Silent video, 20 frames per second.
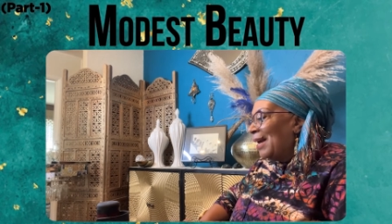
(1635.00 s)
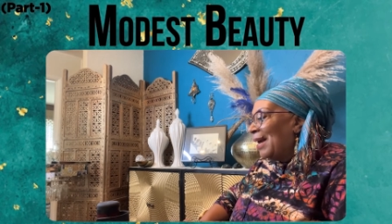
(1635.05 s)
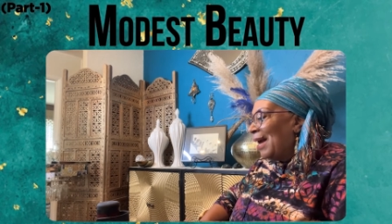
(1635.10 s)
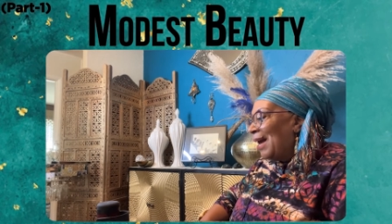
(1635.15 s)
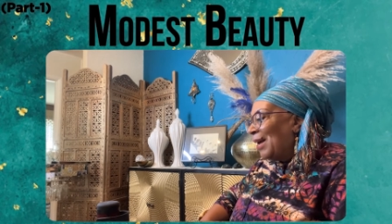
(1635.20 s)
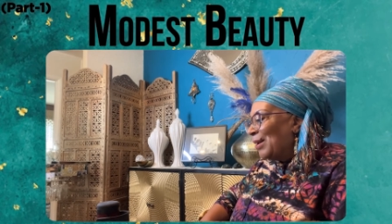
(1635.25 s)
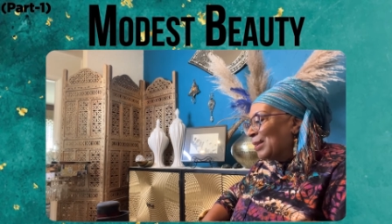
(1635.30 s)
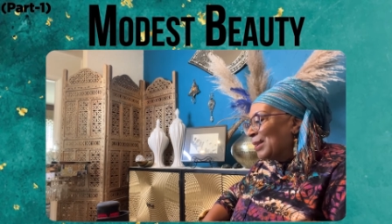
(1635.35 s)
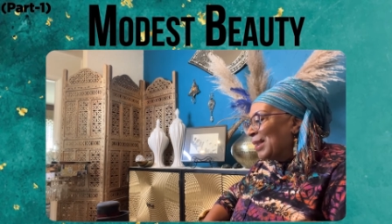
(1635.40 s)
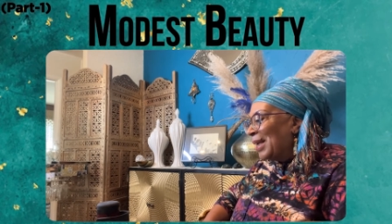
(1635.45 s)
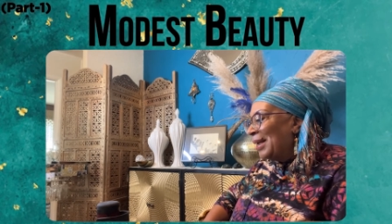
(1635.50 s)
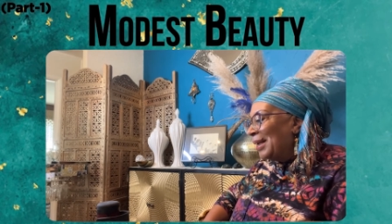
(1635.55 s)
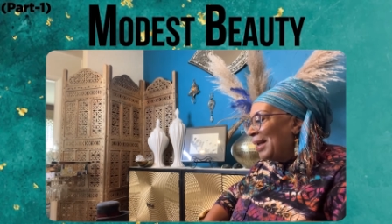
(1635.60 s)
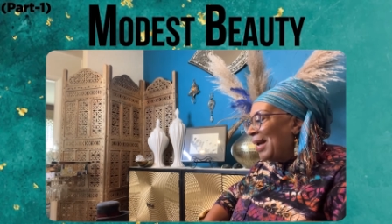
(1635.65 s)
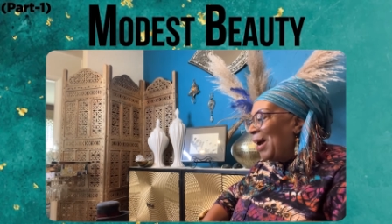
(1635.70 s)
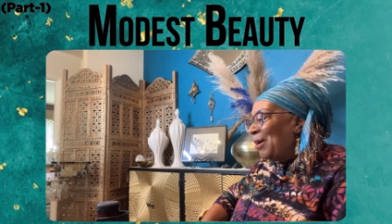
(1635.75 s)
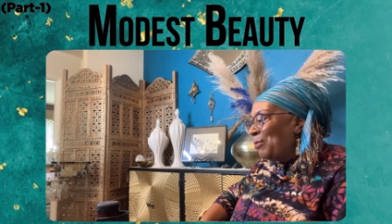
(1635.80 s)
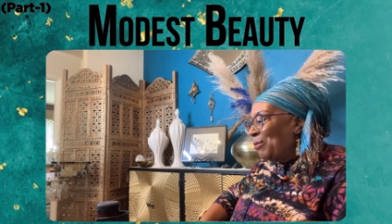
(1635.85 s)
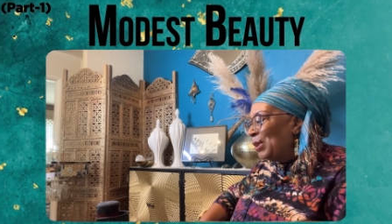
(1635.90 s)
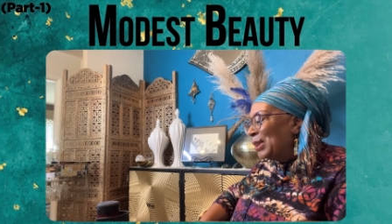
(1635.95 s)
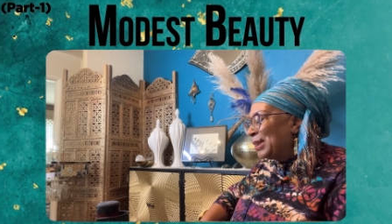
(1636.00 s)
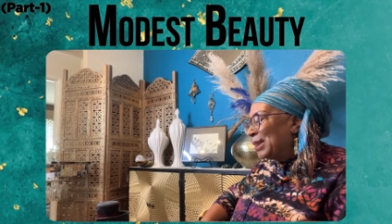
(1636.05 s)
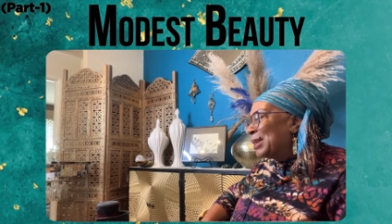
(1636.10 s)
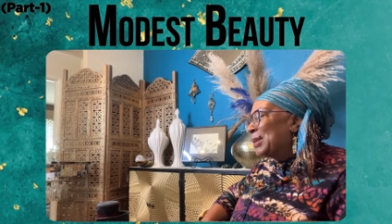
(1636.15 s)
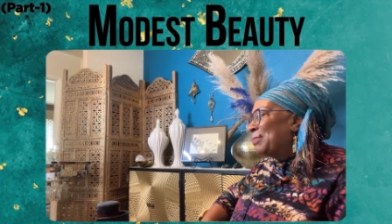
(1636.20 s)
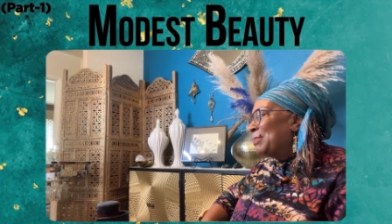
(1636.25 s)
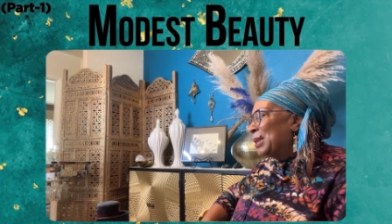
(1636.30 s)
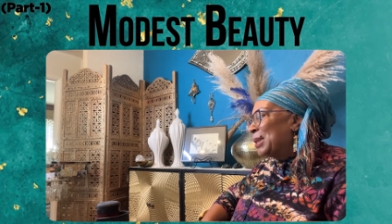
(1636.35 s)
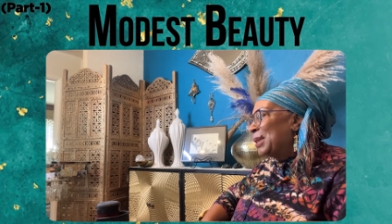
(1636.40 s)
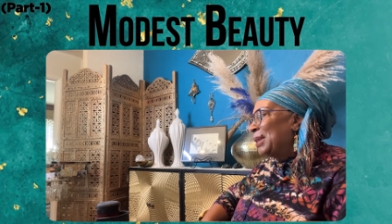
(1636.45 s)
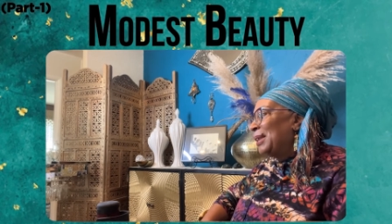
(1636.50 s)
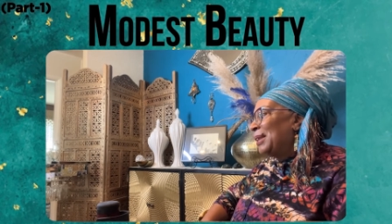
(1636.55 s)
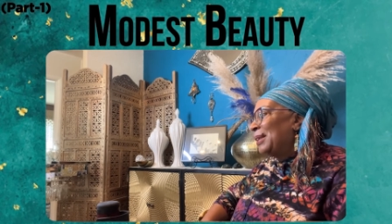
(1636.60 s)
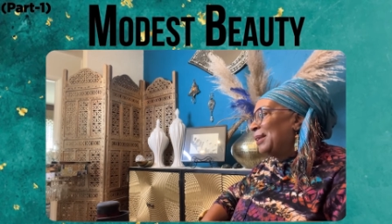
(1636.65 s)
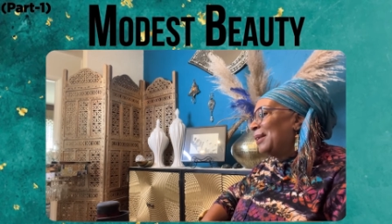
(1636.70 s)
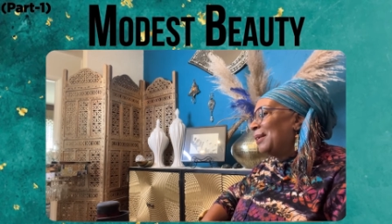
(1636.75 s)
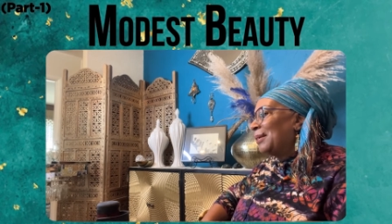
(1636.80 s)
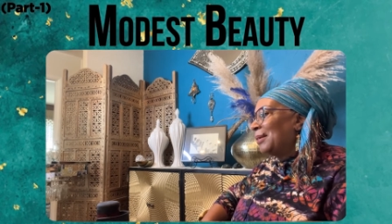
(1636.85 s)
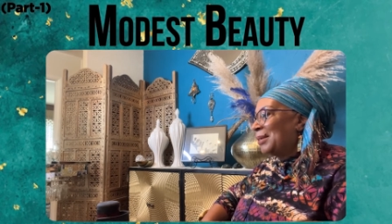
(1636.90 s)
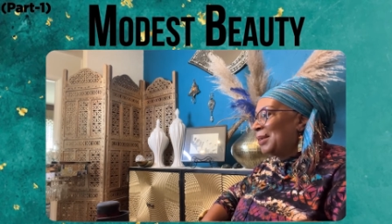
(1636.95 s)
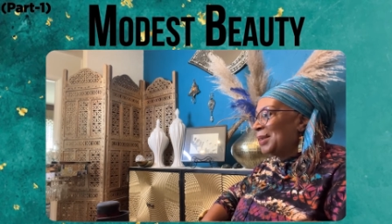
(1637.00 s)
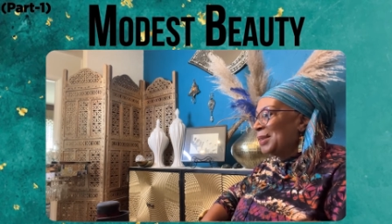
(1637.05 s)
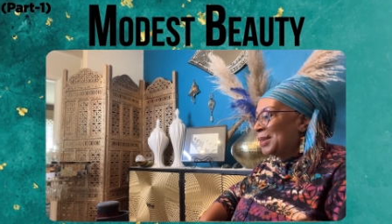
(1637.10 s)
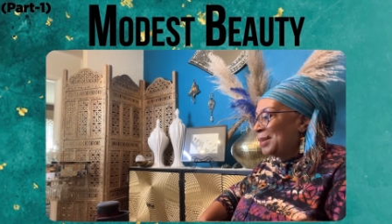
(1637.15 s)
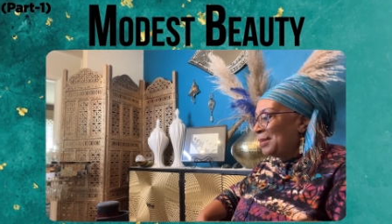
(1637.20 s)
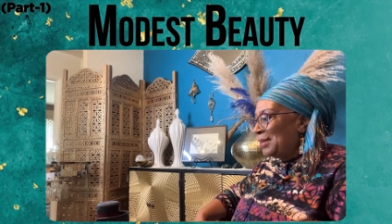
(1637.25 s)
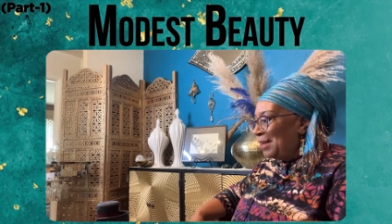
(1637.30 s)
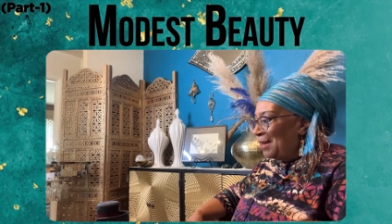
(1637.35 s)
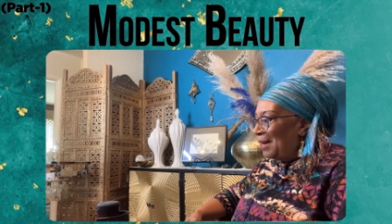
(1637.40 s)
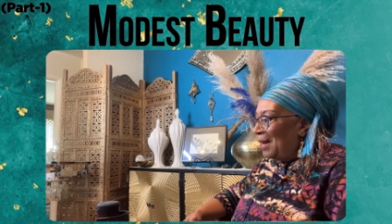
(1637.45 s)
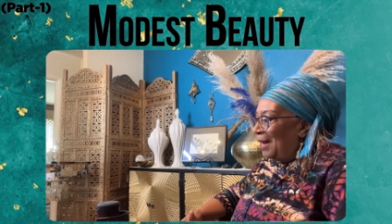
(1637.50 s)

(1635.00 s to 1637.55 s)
I was like, I want this machine mm-hmm. because mm-hmm.